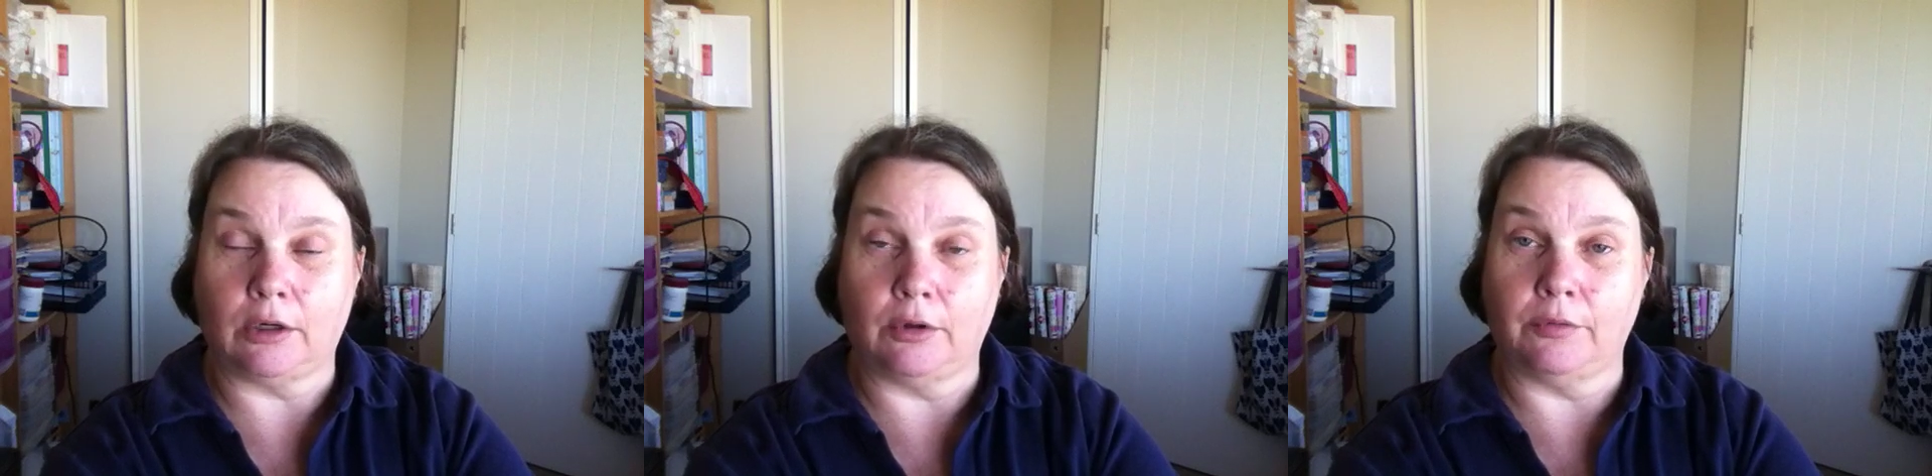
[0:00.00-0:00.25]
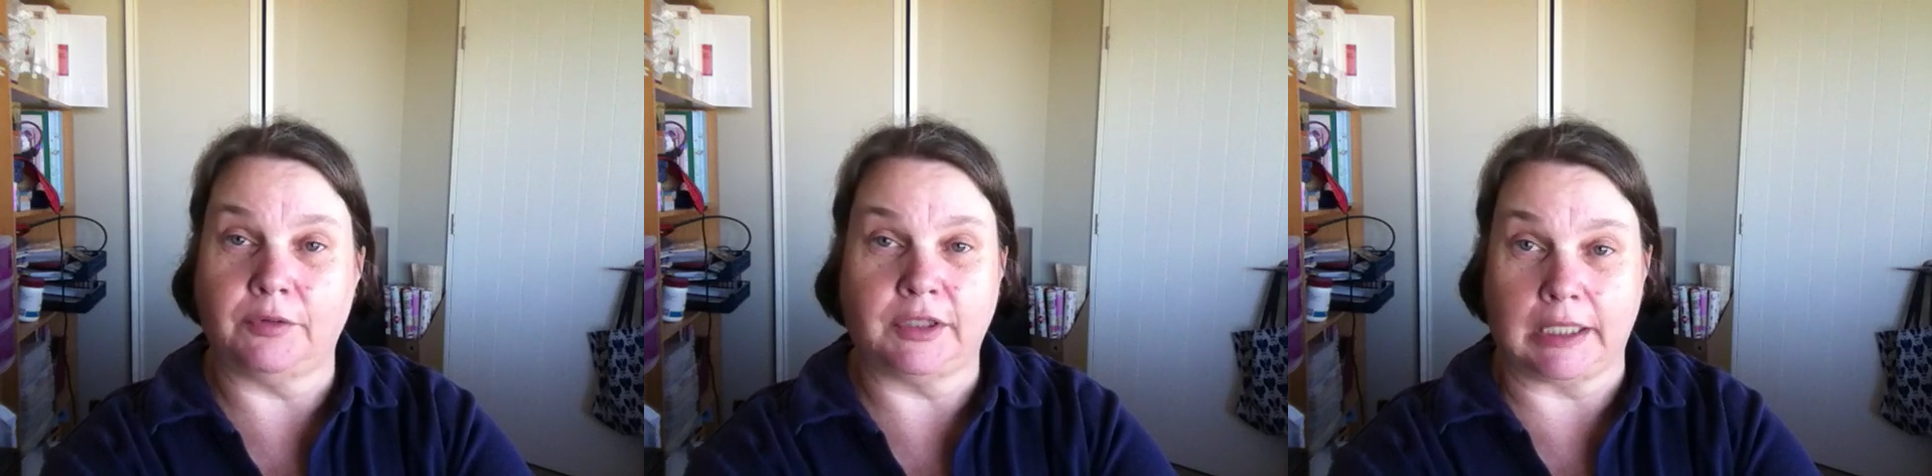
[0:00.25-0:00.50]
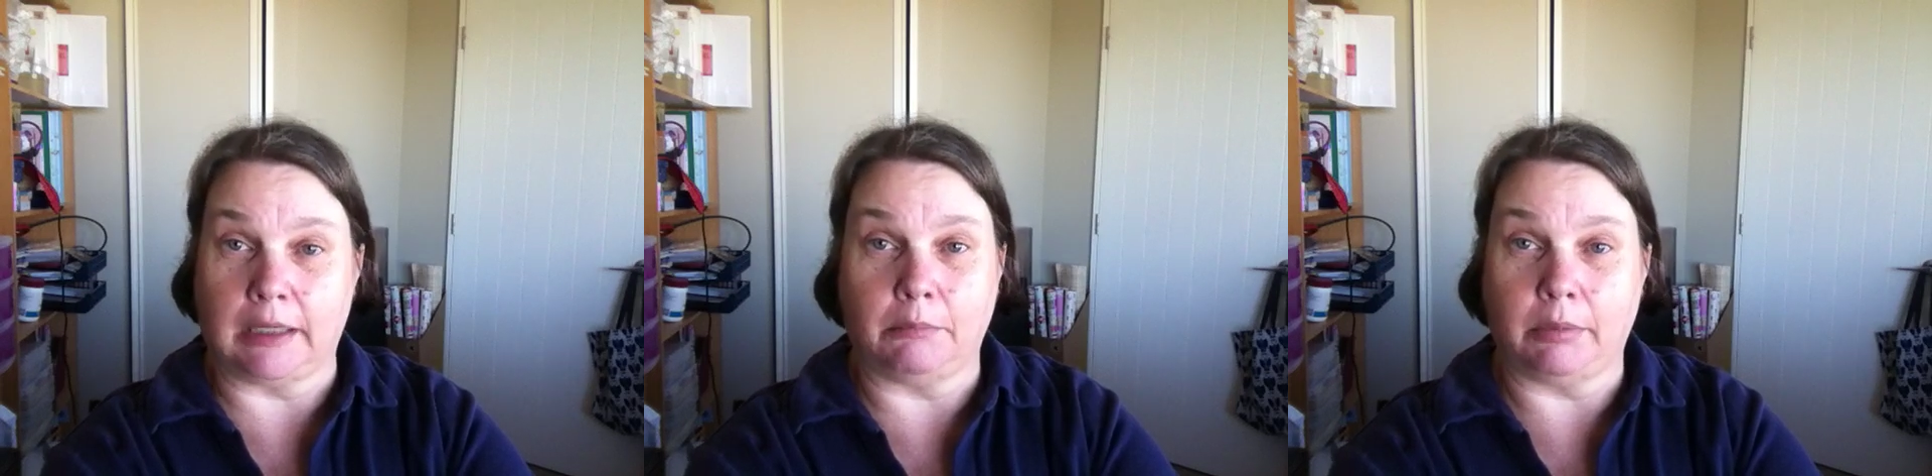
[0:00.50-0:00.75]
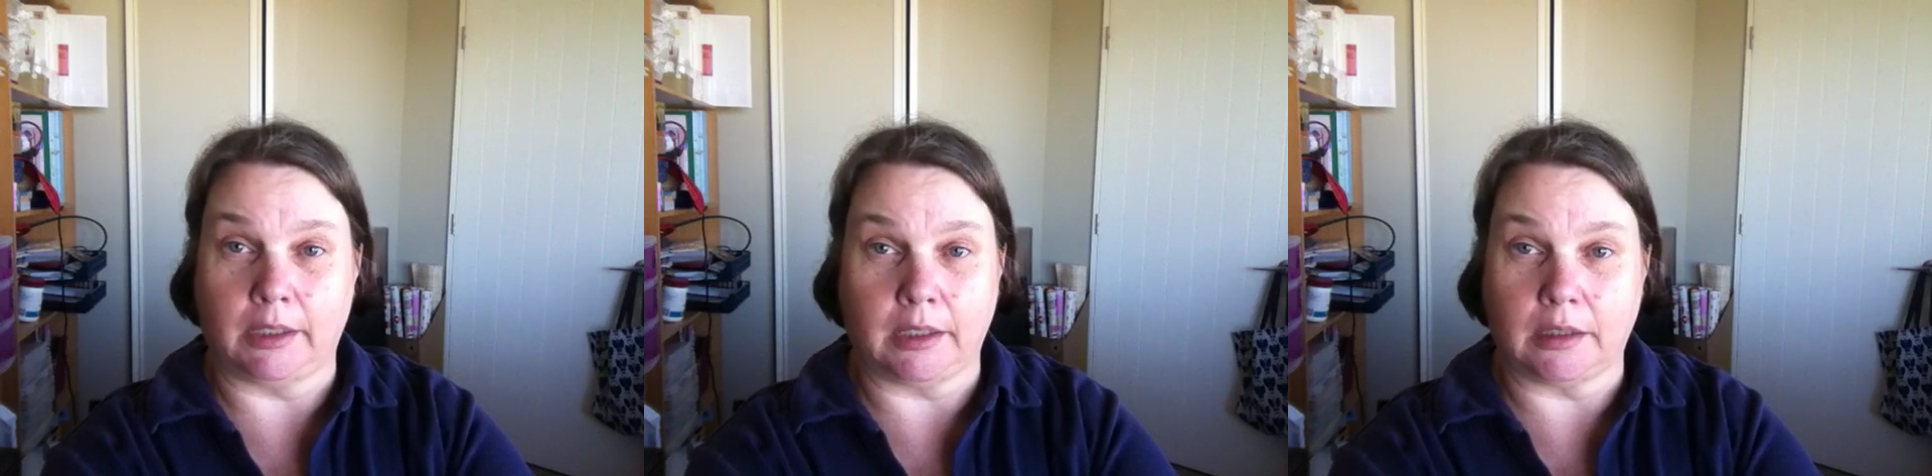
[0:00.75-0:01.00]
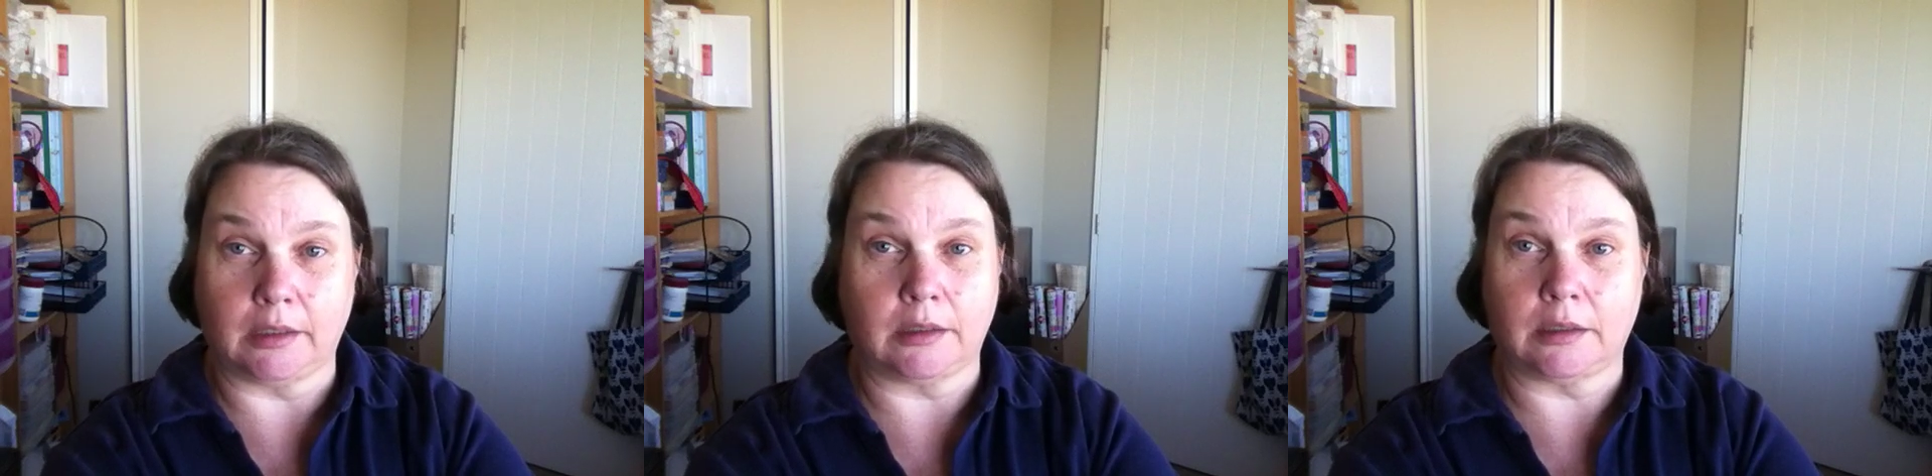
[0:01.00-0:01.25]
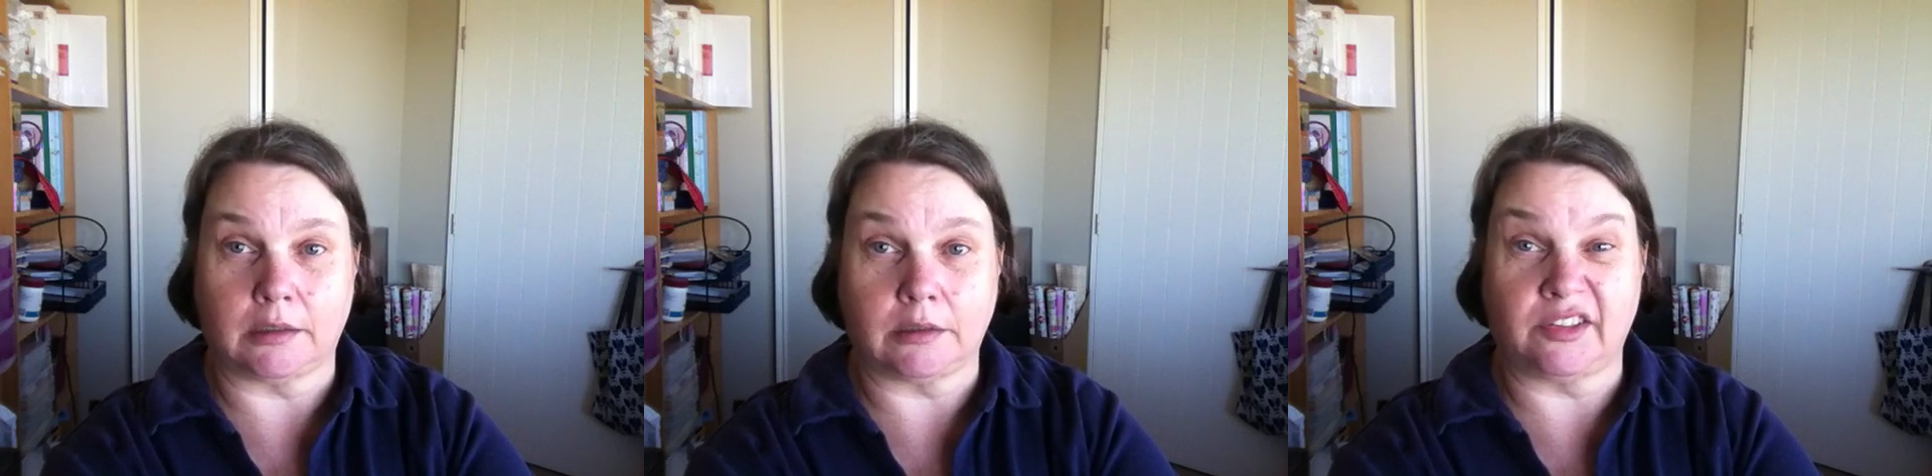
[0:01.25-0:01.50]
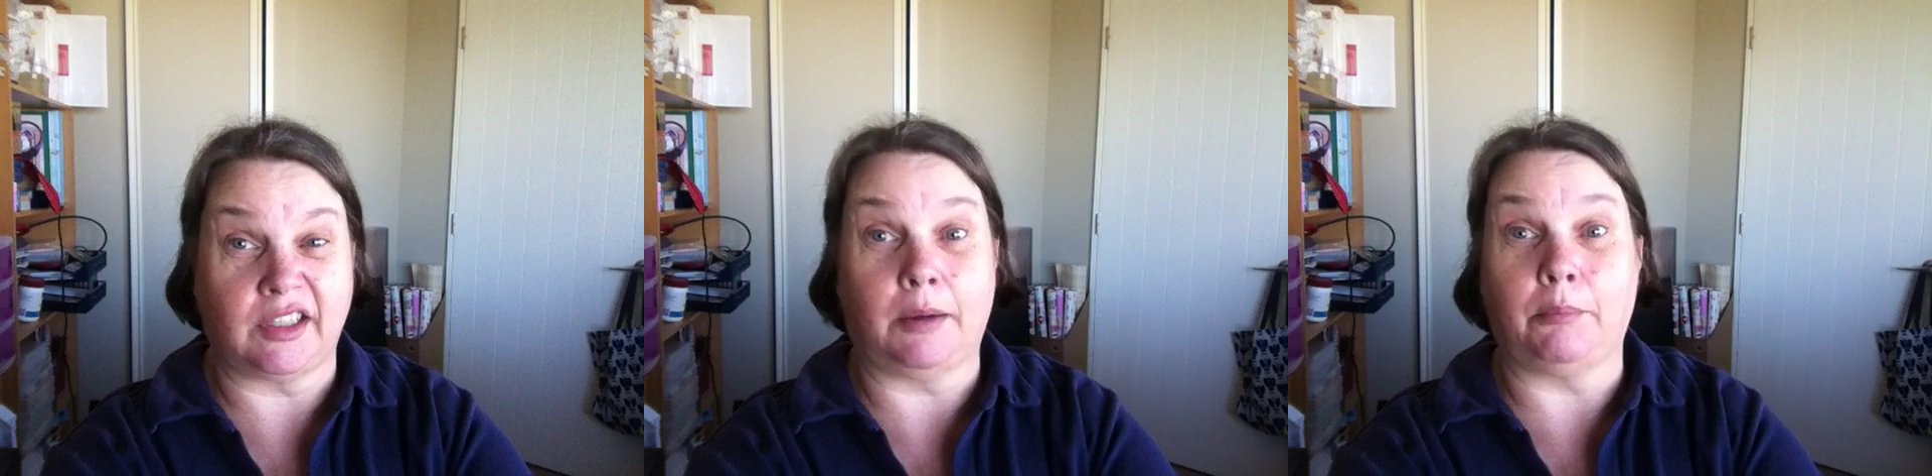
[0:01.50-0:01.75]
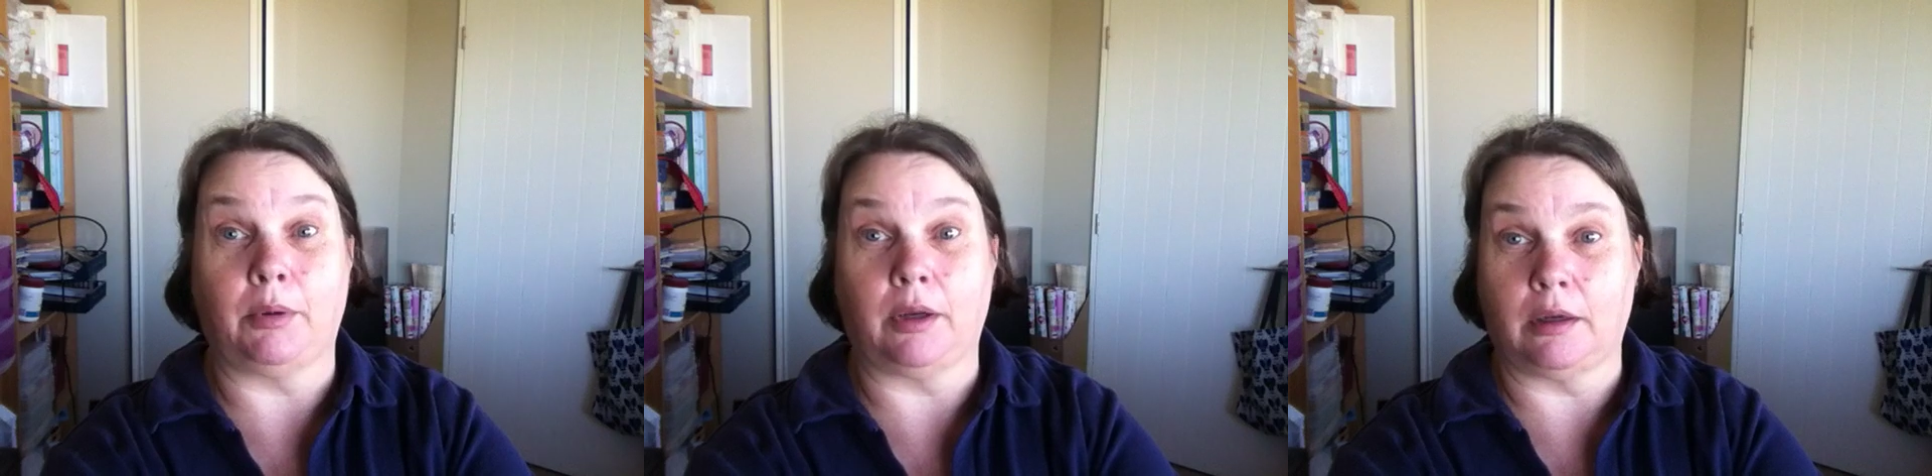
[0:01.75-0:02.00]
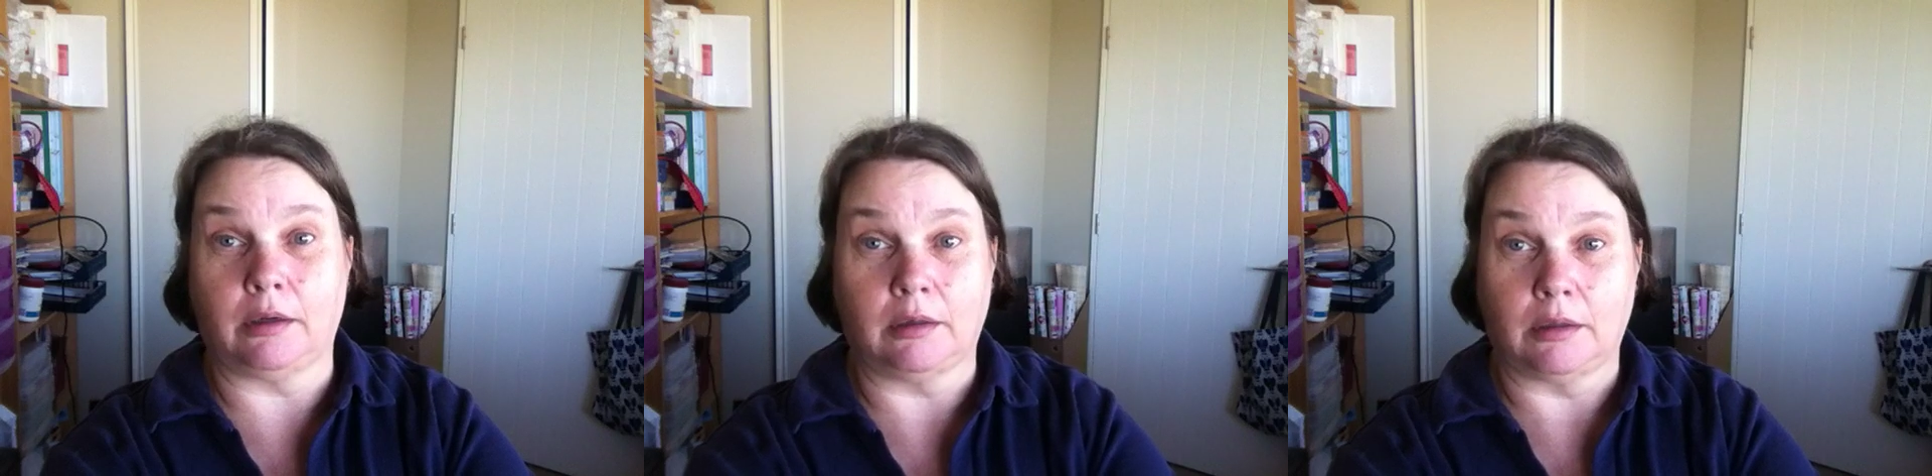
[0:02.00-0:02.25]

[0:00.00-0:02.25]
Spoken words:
of sampler